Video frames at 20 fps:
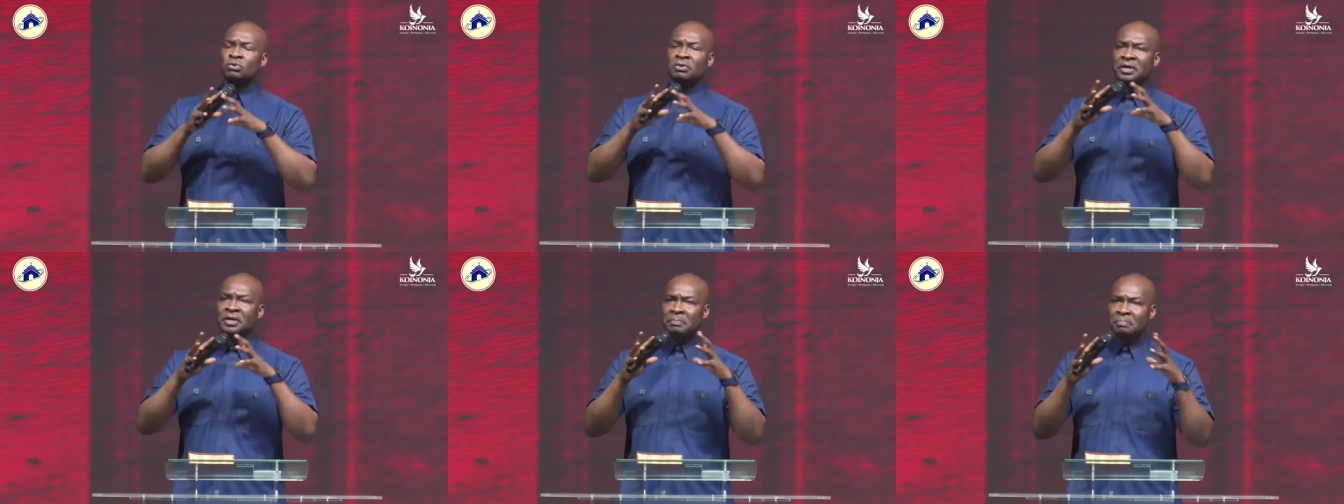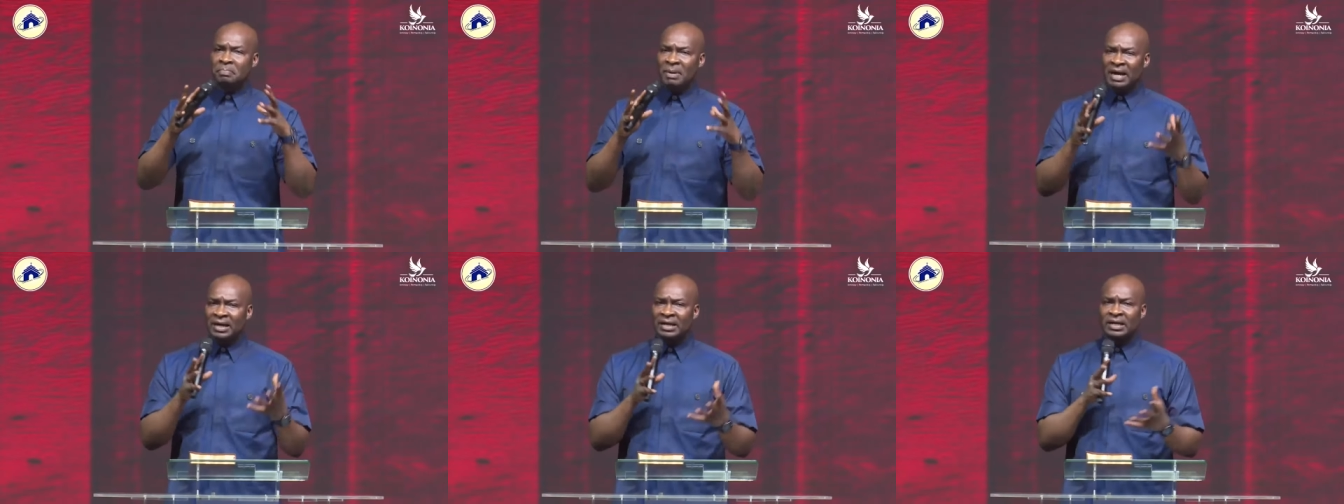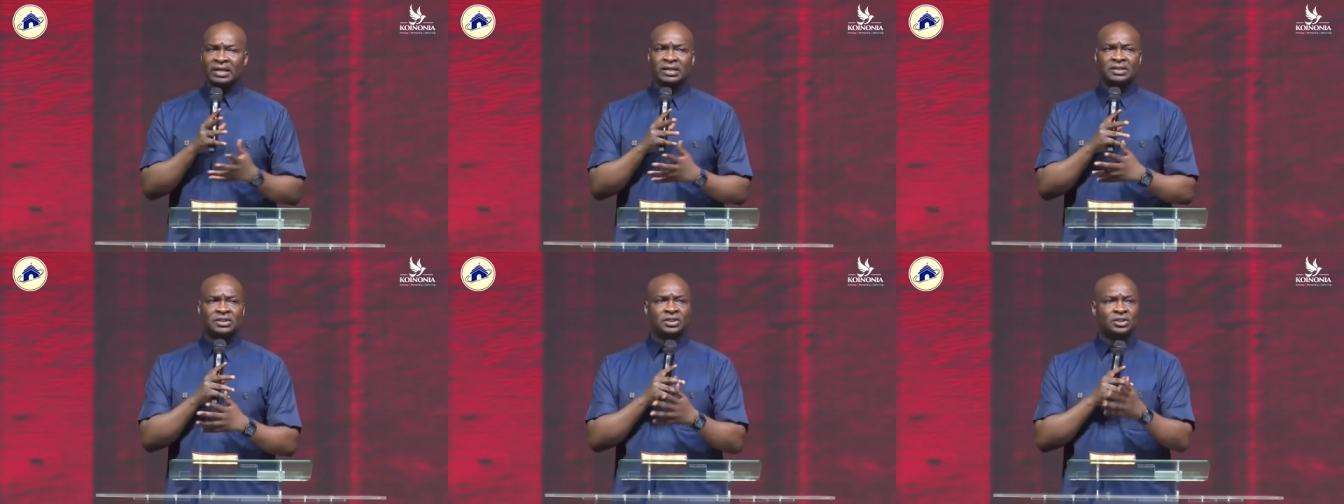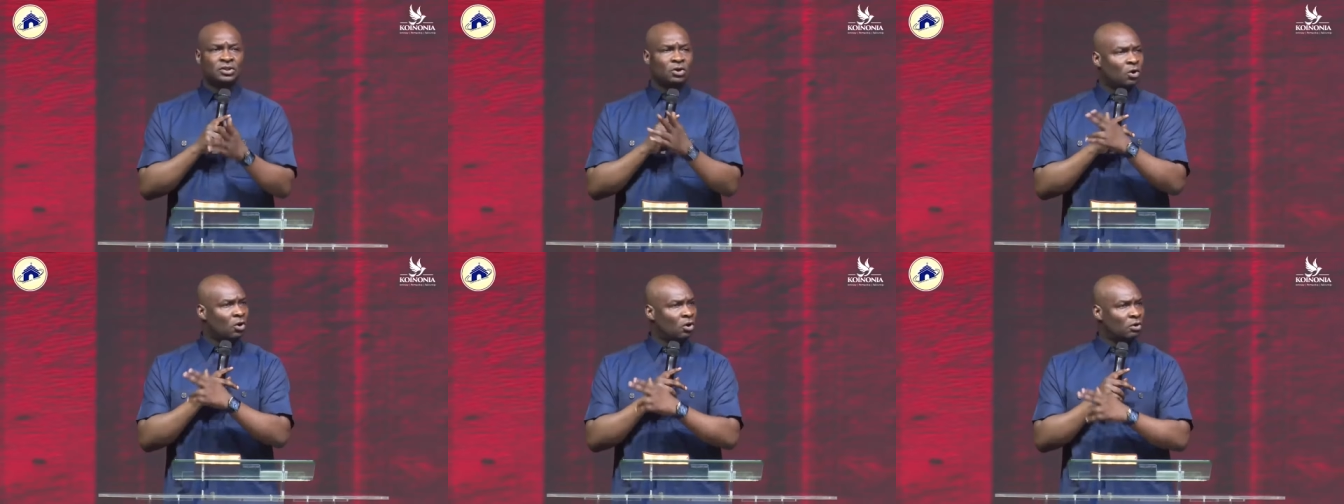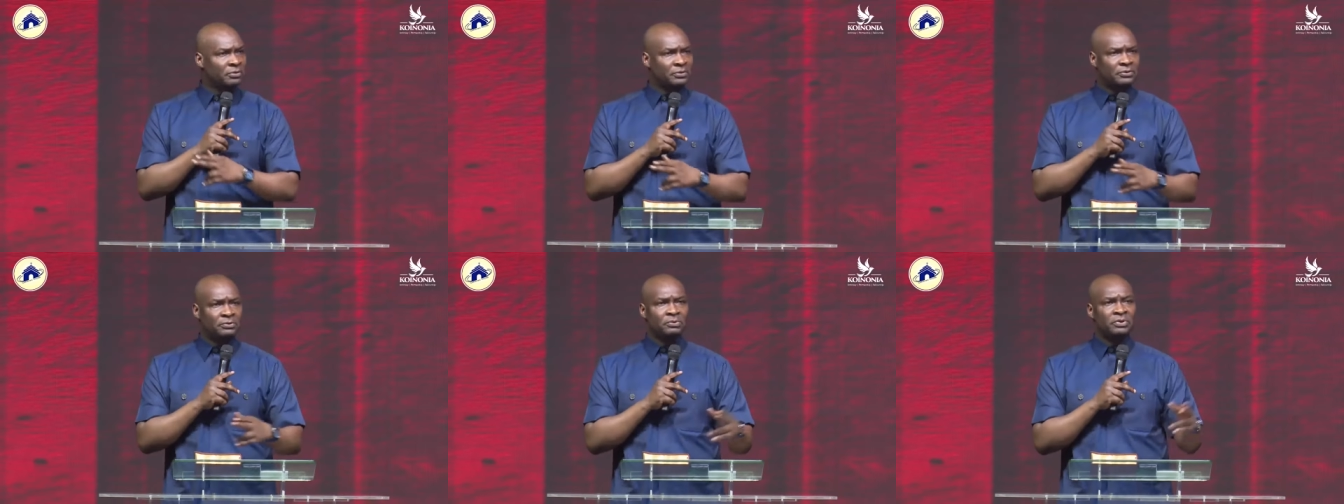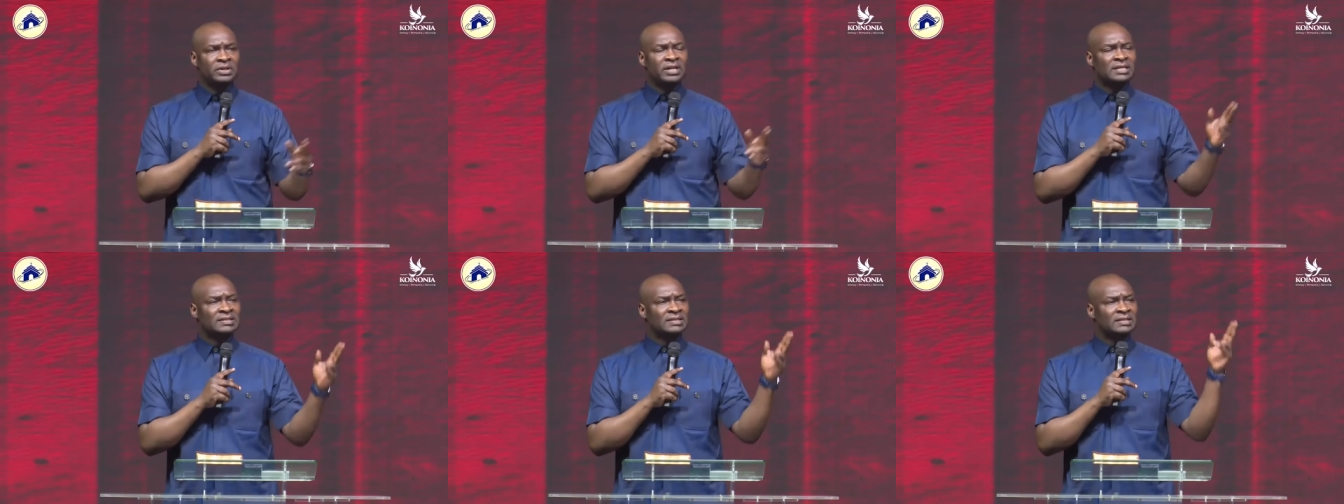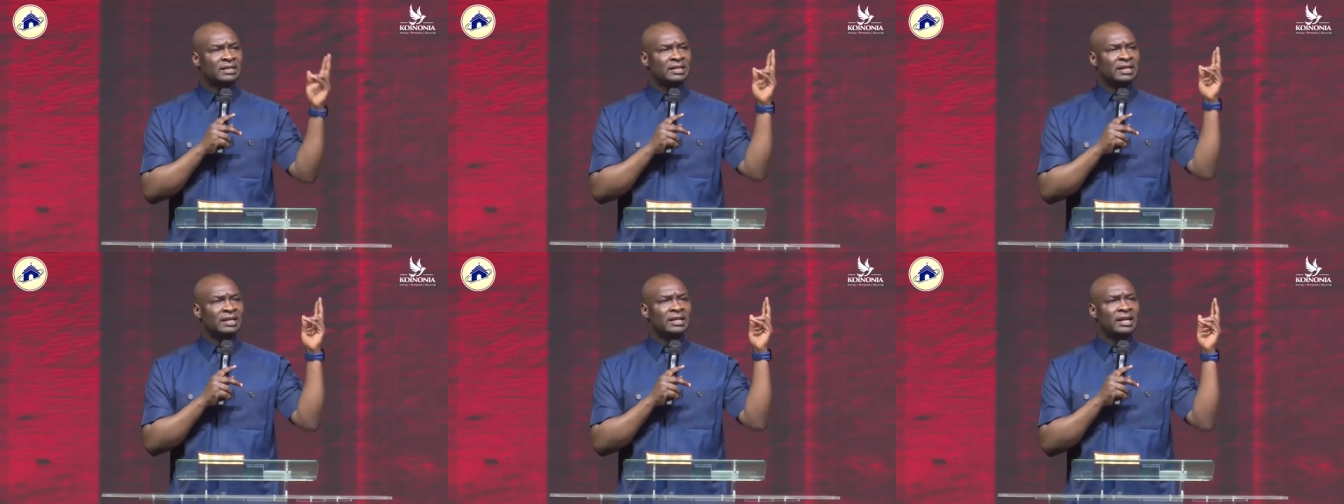repackage it all through
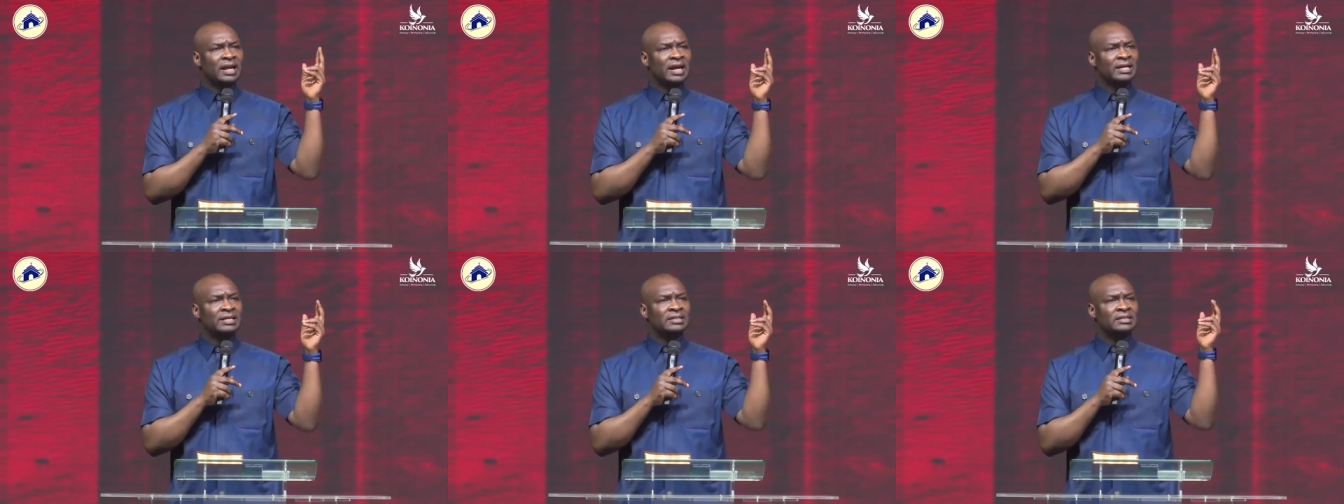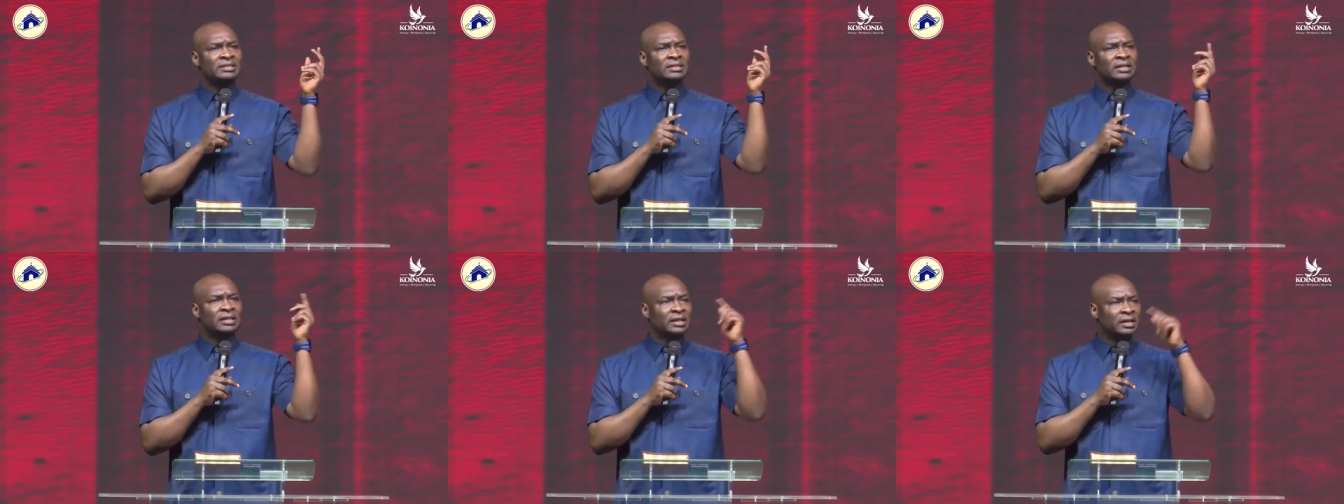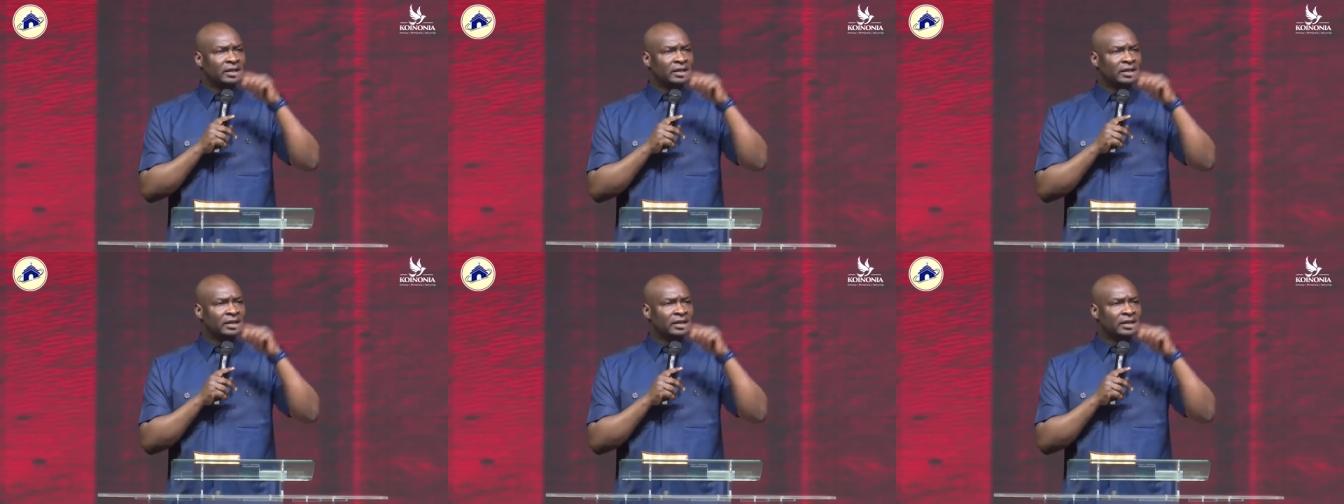yesterday night,